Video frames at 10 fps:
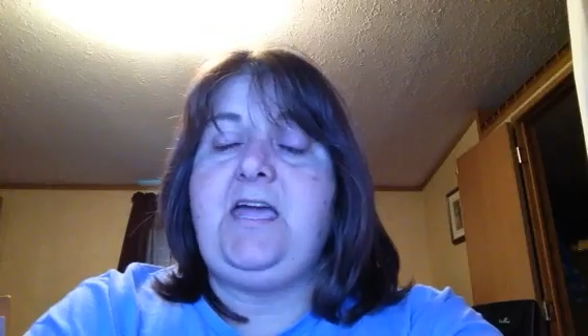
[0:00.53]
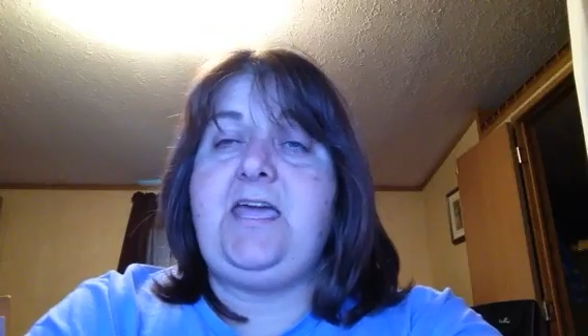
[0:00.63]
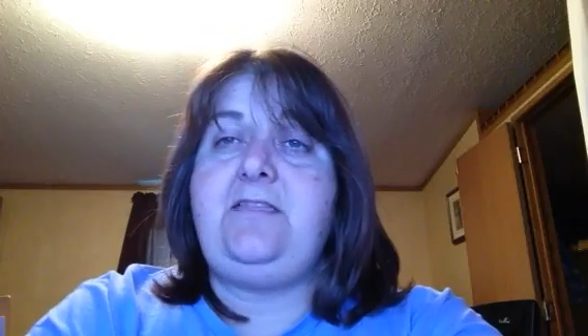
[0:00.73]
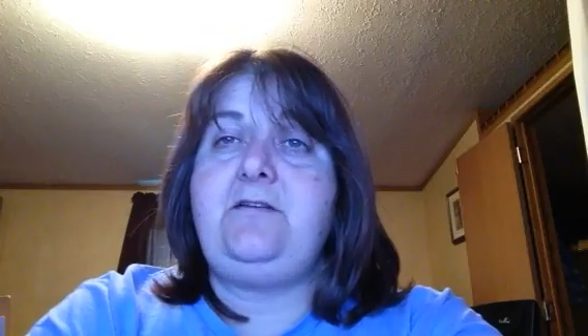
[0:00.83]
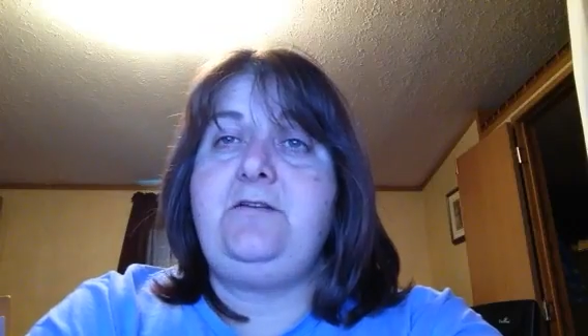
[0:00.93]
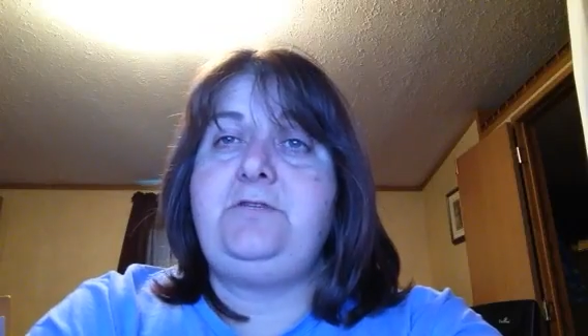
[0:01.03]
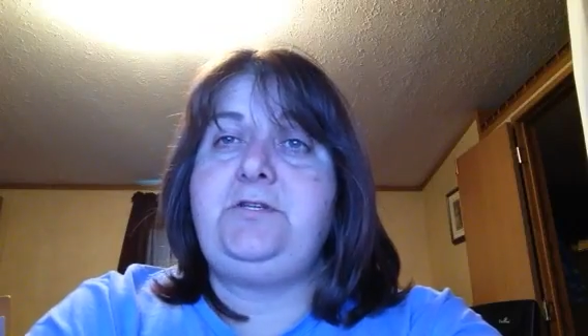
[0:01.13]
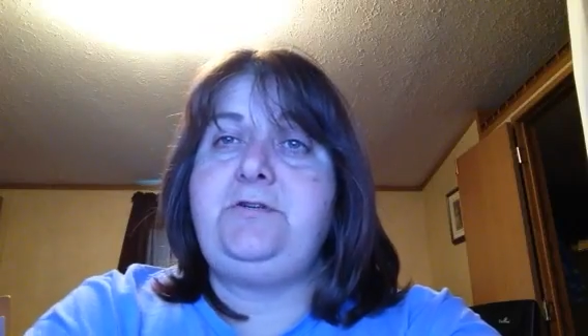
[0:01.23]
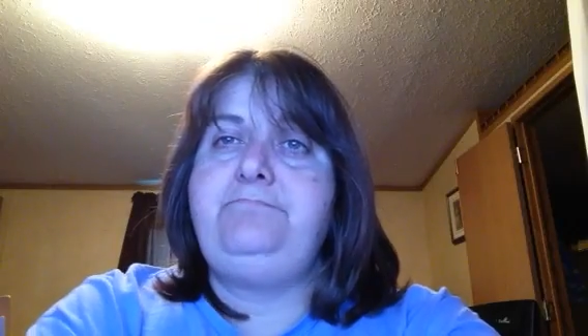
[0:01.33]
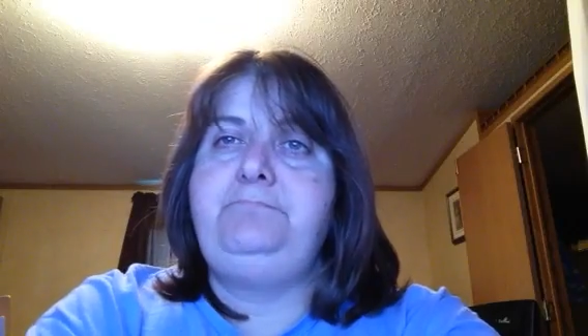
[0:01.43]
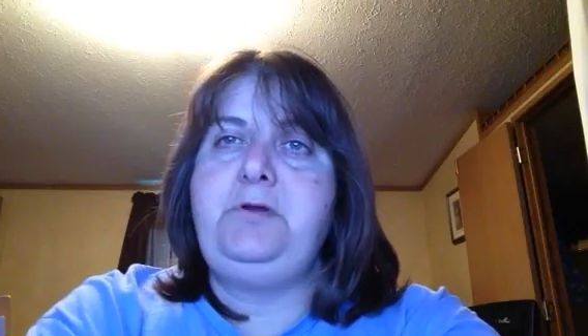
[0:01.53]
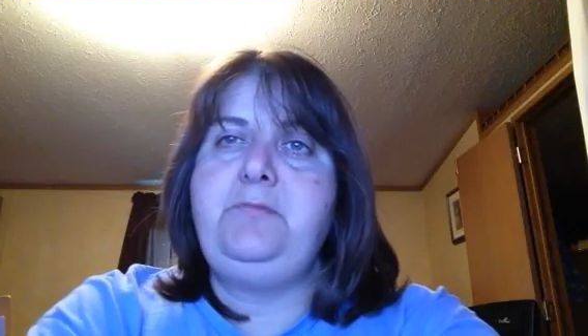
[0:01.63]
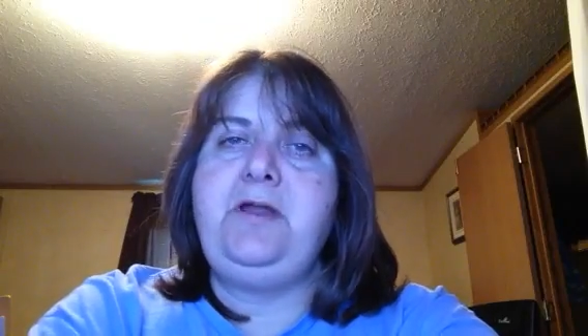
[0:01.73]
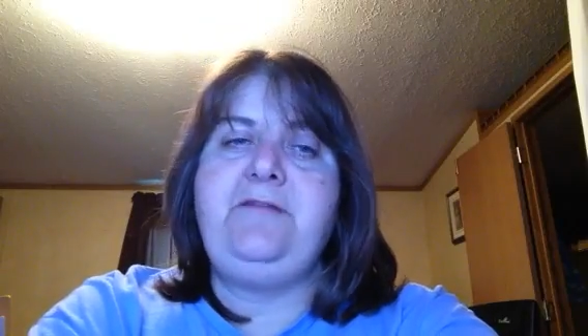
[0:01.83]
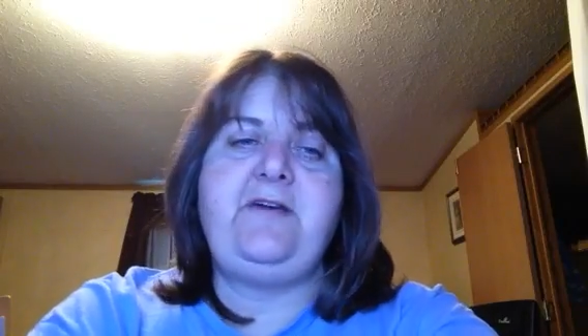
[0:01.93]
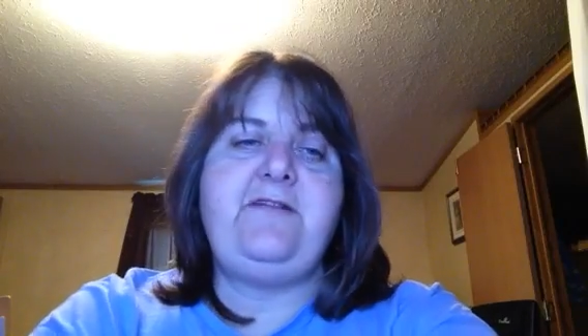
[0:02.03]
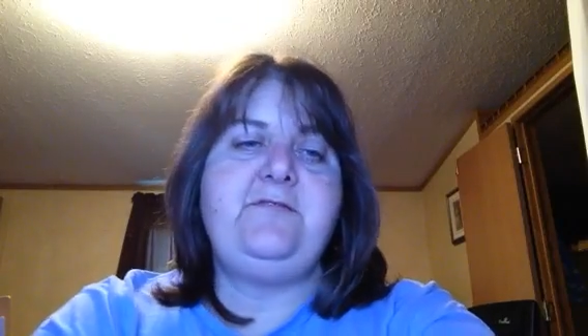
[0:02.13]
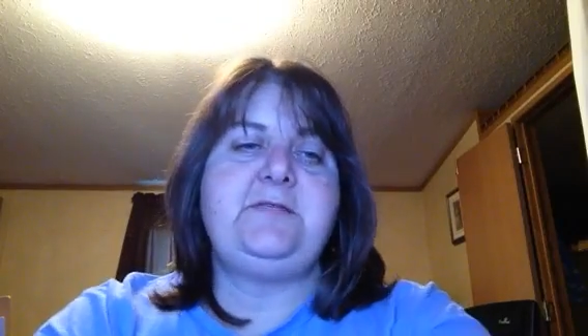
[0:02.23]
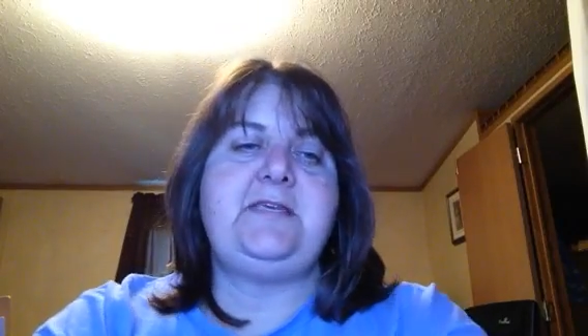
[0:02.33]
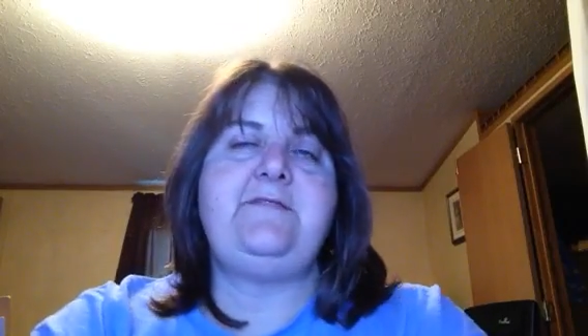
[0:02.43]
Hey there YouTube, Boomerang
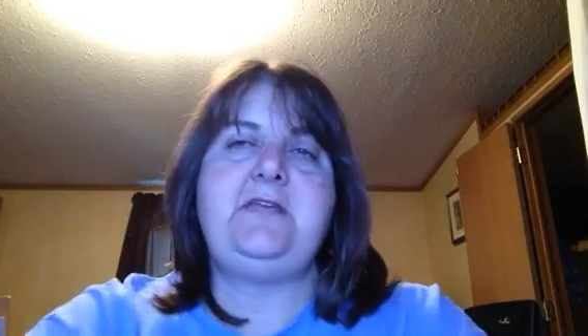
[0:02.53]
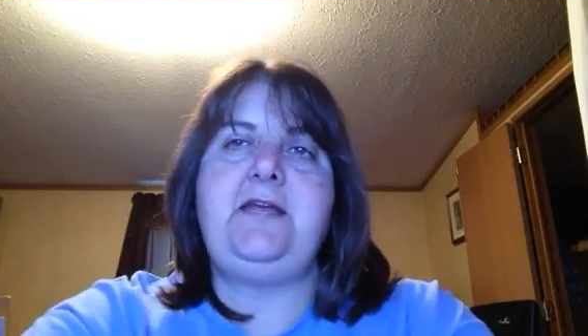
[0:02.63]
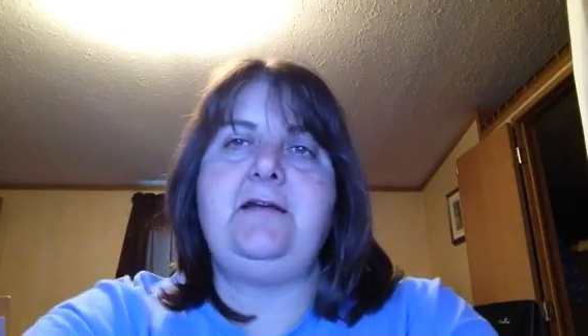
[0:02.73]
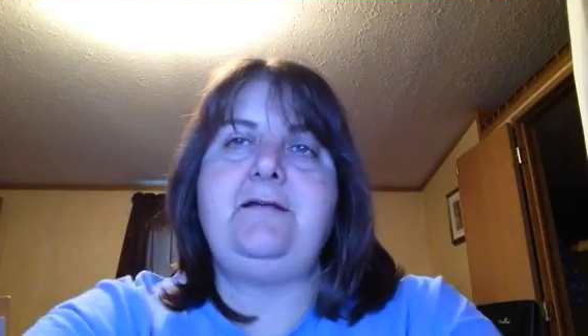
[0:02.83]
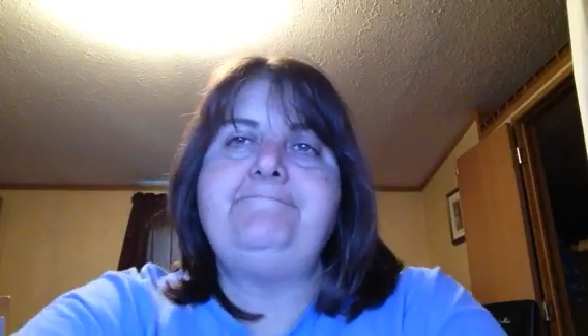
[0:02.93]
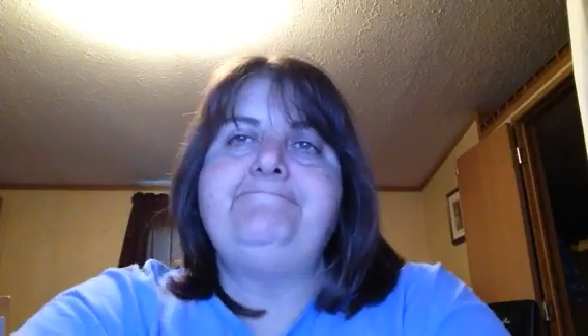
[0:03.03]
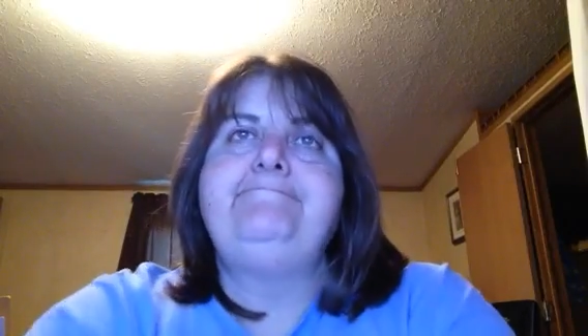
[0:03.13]
507 here.